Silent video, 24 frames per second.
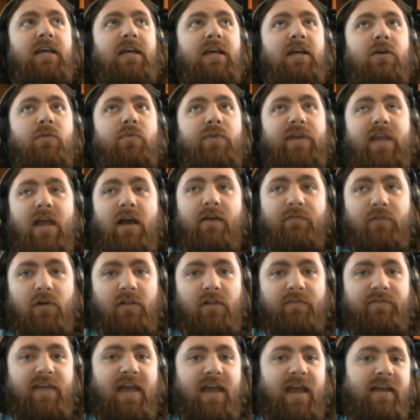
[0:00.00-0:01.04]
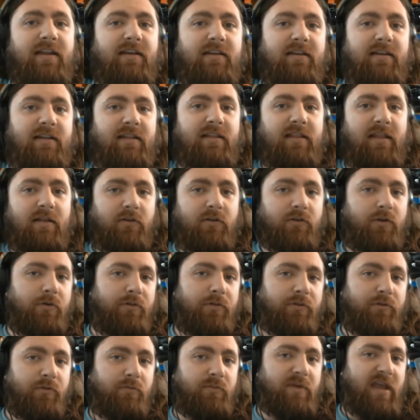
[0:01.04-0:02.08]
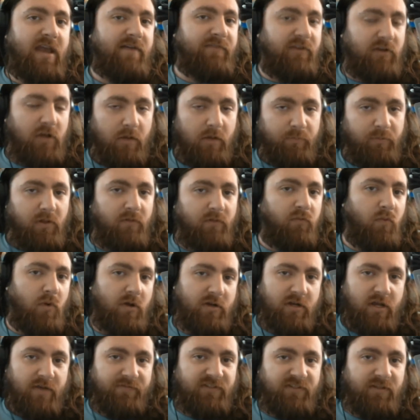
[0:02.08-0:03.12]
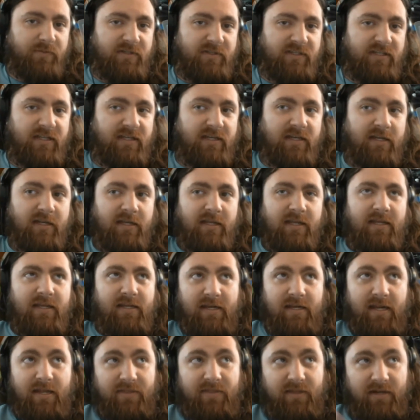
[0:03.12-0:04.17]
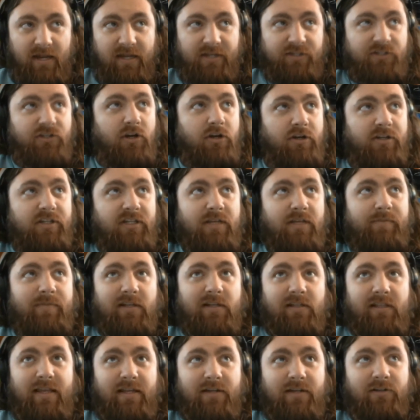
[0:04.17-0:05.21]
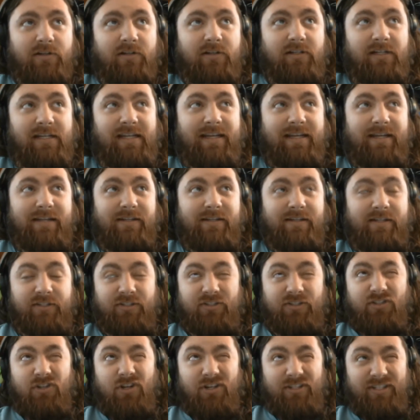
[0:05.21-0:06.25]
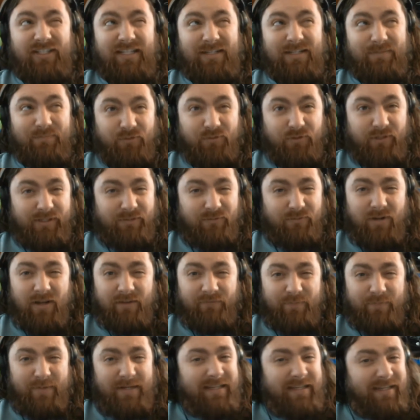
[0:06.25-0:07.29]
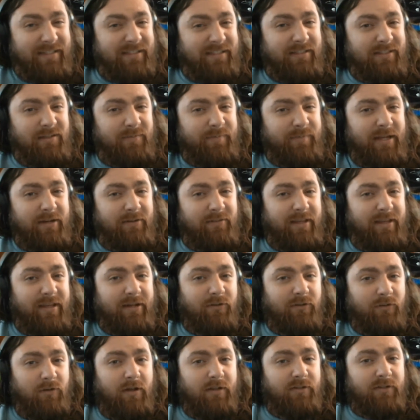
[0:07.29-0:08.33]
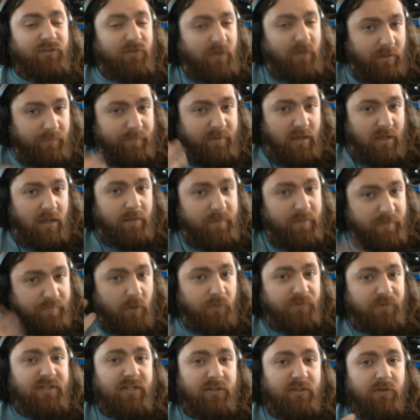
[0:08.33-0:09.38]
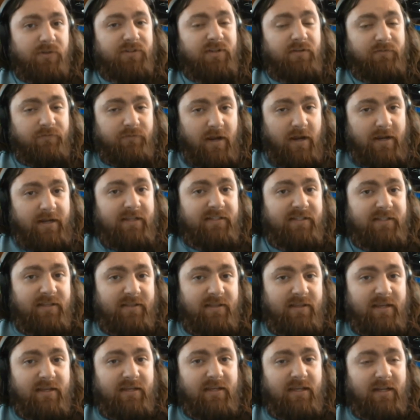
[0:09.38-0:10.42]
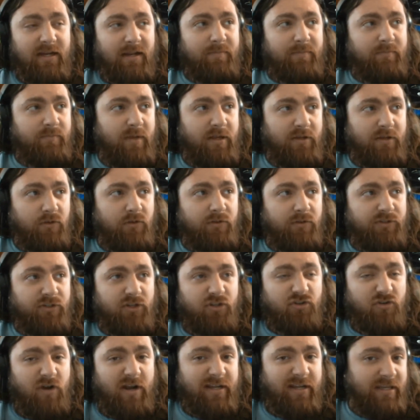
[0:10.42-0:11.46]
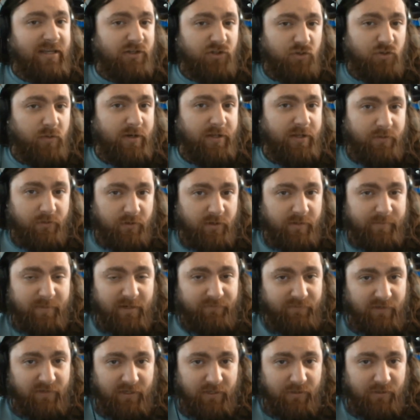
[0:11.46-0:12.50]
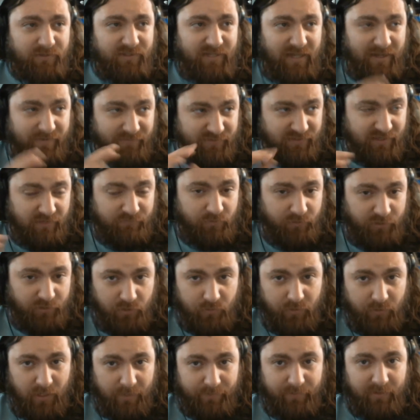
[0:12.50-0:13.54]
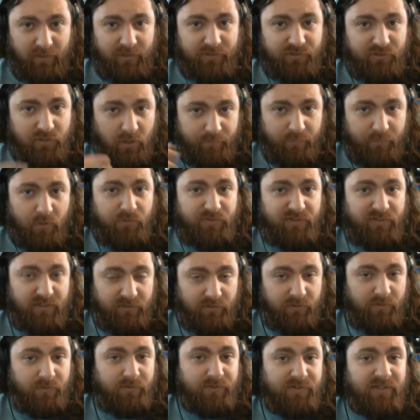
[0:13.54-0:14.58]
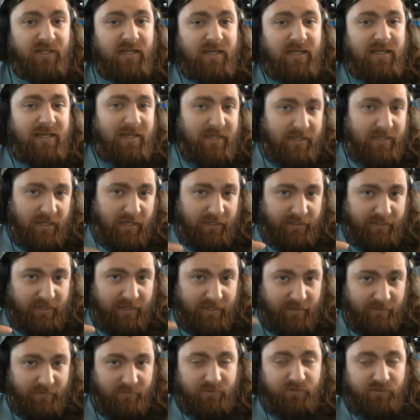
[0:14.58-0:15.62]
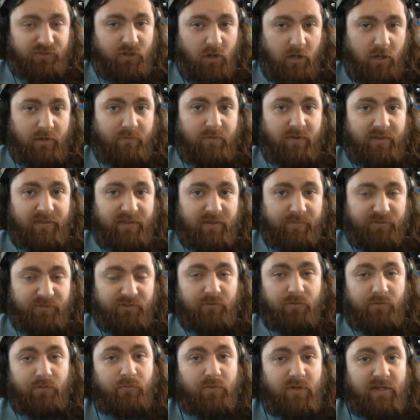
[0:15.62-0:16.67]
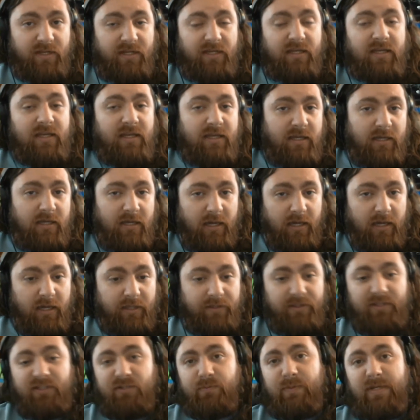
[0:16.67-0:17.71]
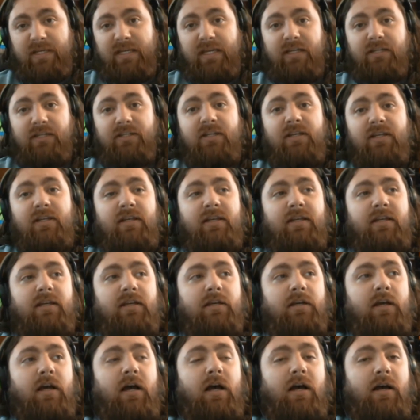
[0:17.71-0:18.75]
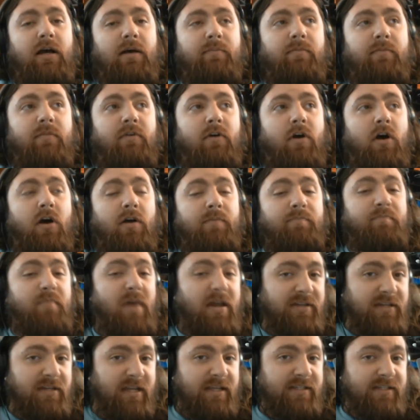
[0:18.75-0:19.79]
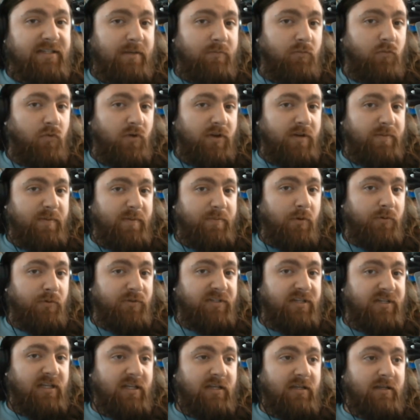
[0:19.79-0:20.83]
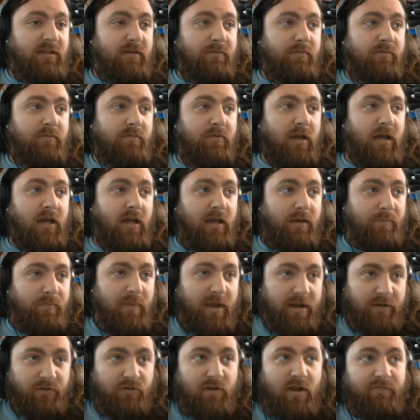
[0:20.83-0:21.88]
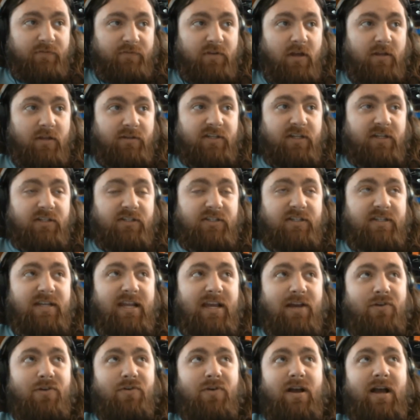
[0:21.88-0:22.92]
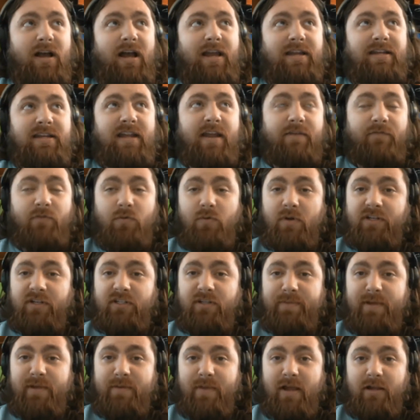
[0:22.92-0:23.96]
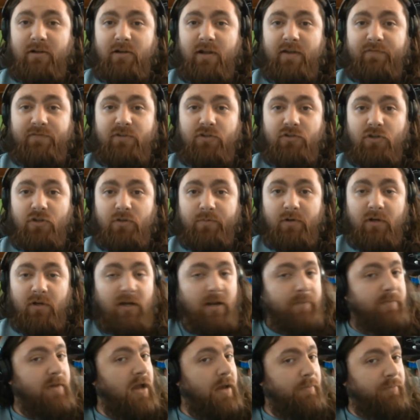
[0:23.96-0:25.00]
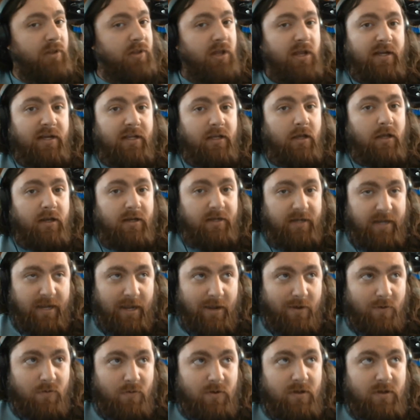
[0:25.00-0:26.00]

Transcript: We have all of that. That'll go through. We have a couple of one-offs that we did, and then I started DMing later, and it starts out pretty rough, but it gets a little better later on. So I'll be posting those on Fridays, I think, and my goal is to try to get 20-30 minute videos. I have several queued up, and I'll start posting those again, starting with episode 3 this weekend. On Mondays, I'm going to be posting Minecraft content. Now, I never wanted to be a Minecraft YouTuber, and I'm not planning on it now.